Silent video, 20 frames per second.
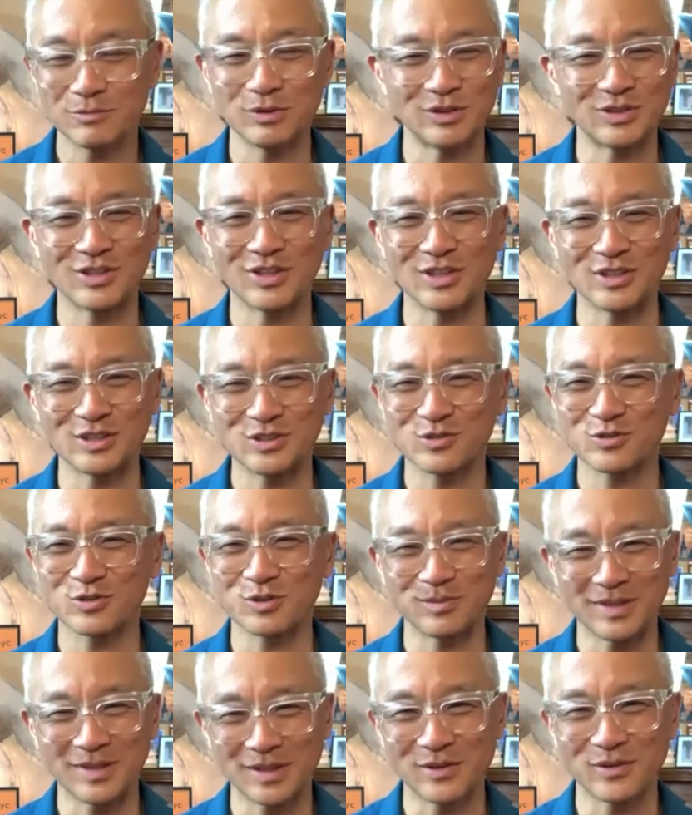touch,
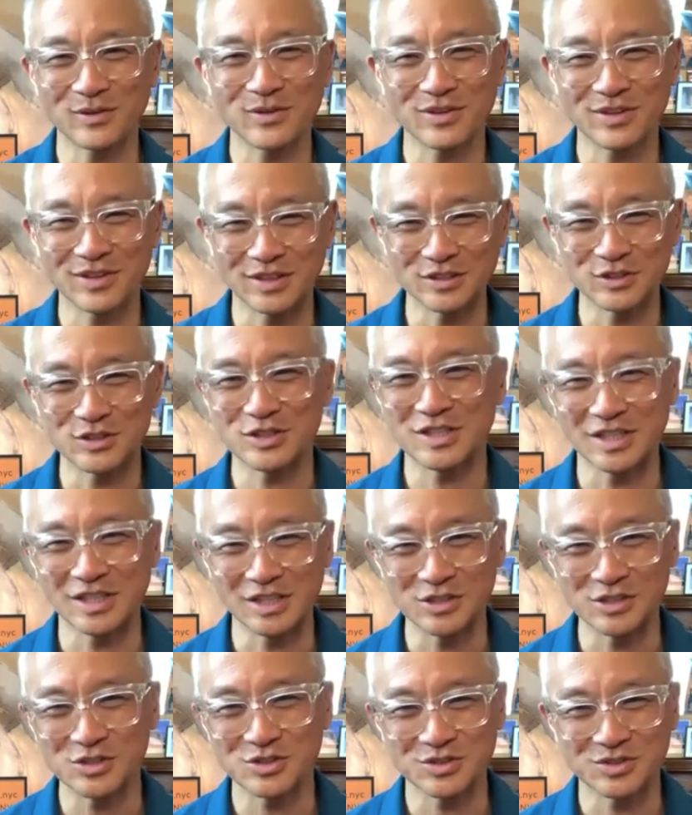from health to
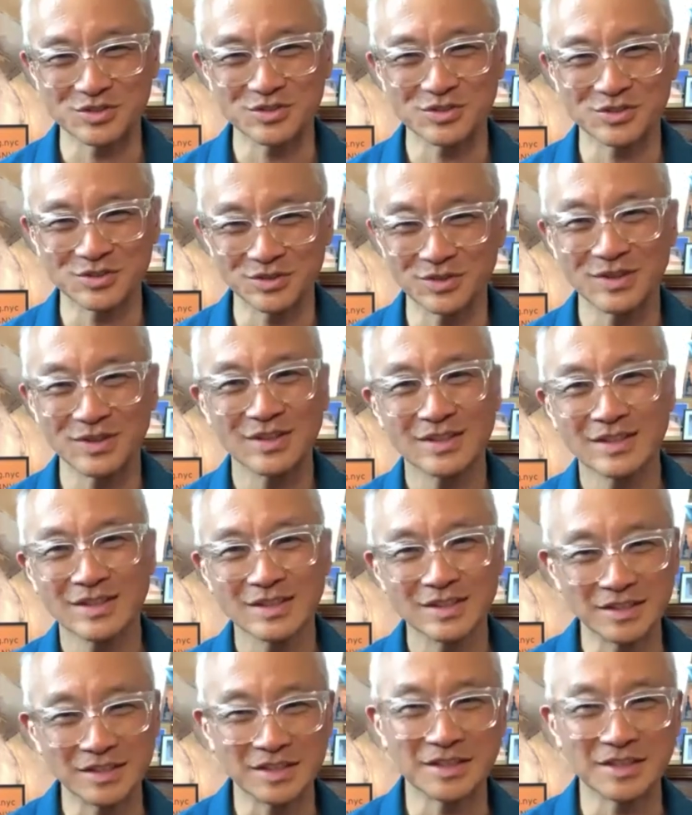education to
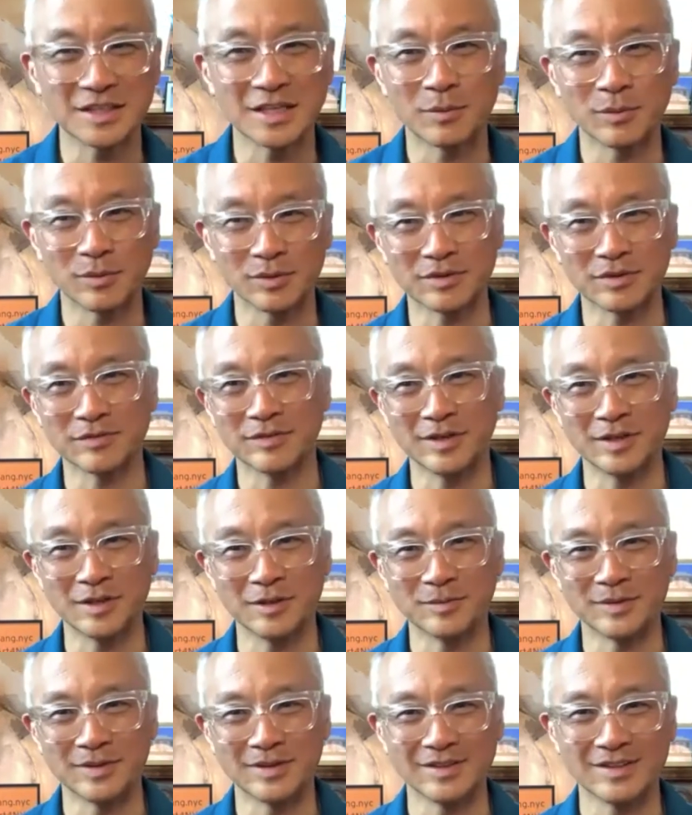economic
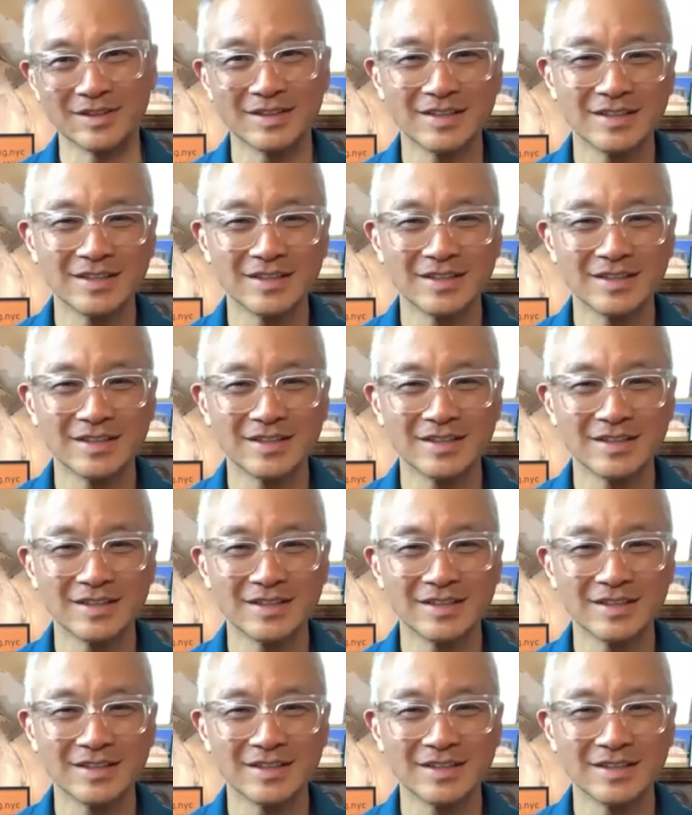development.